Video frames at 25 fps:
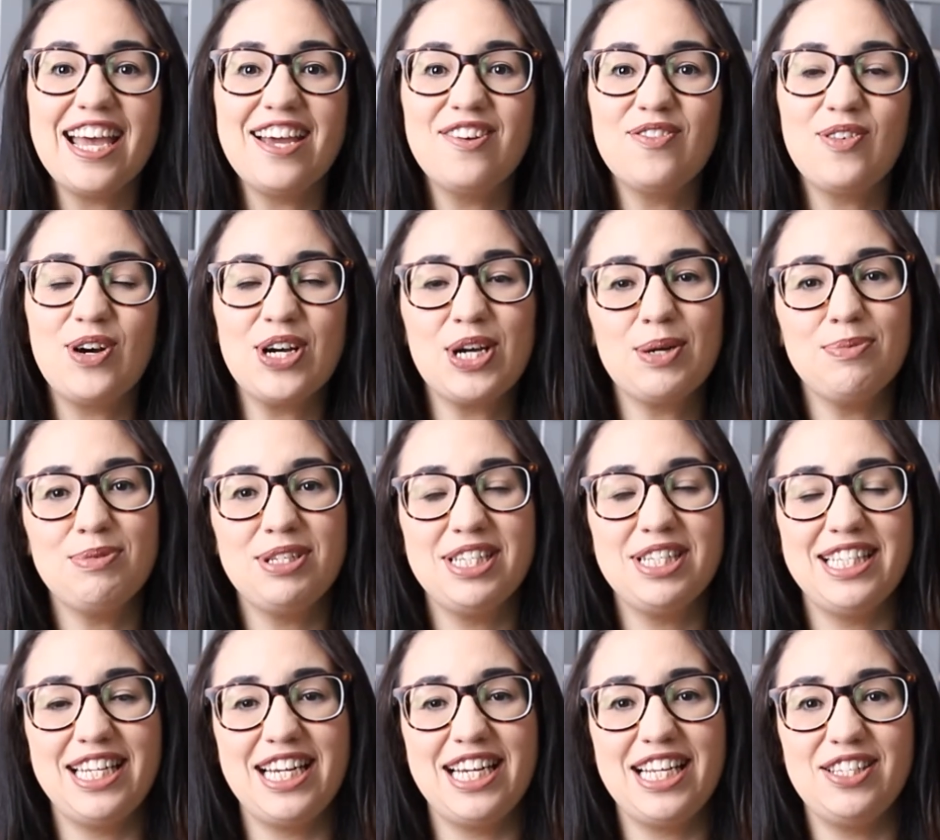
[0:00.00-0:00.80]
Welcome
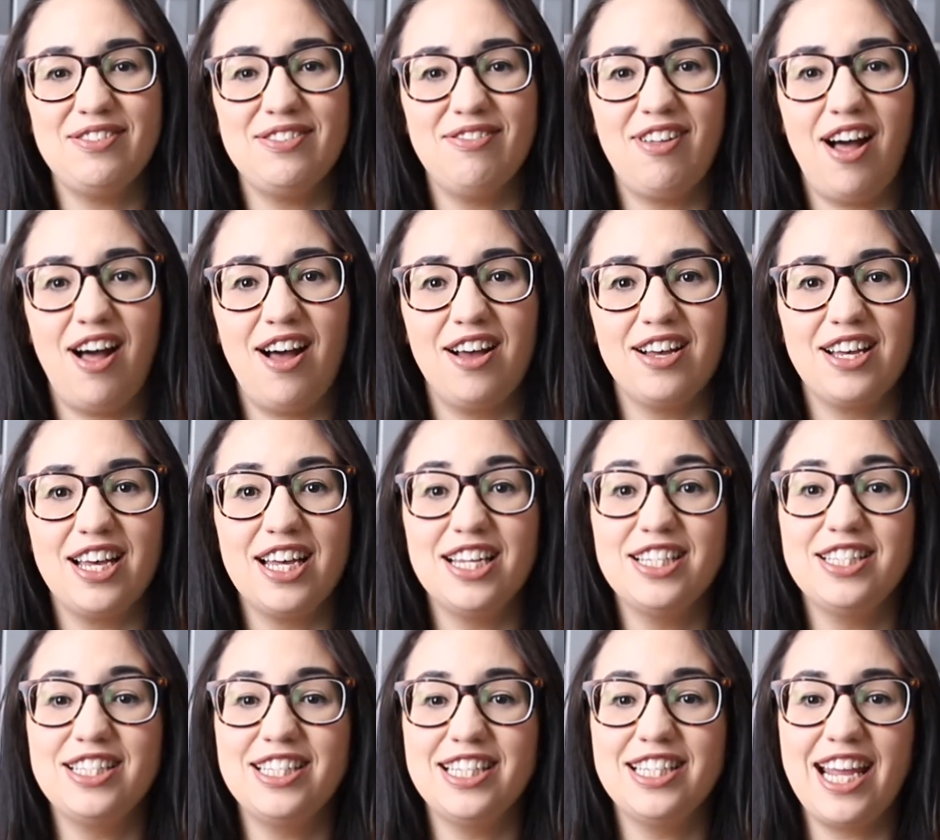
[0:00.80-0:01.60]
to today's vlog.
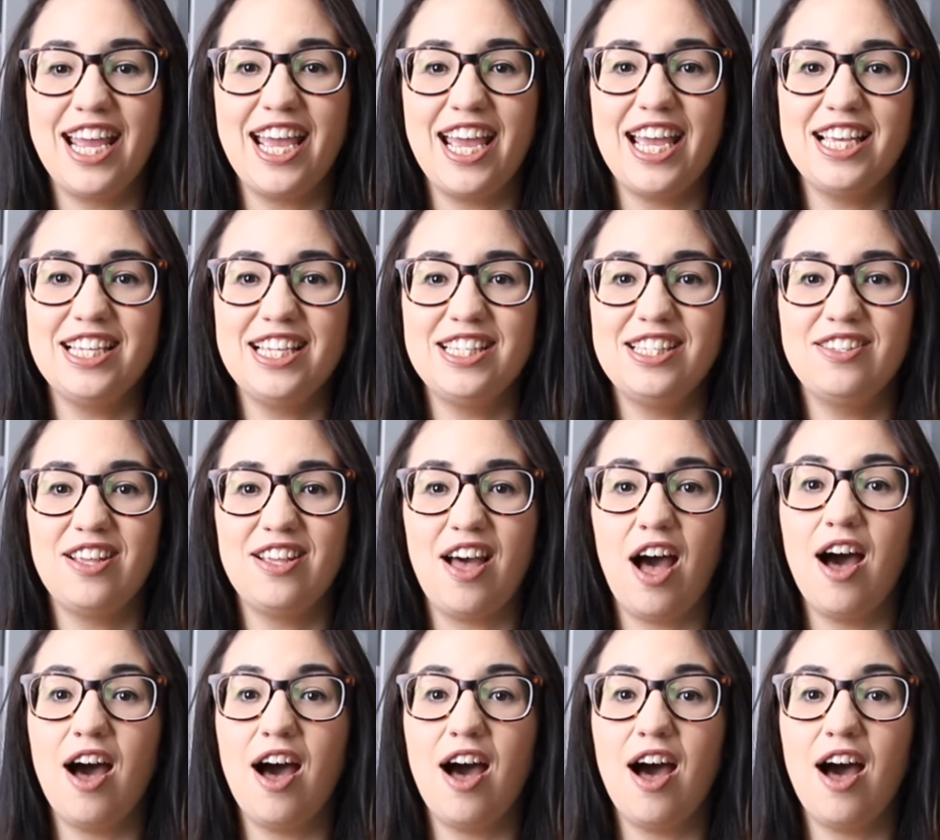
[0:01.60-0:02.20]
Today's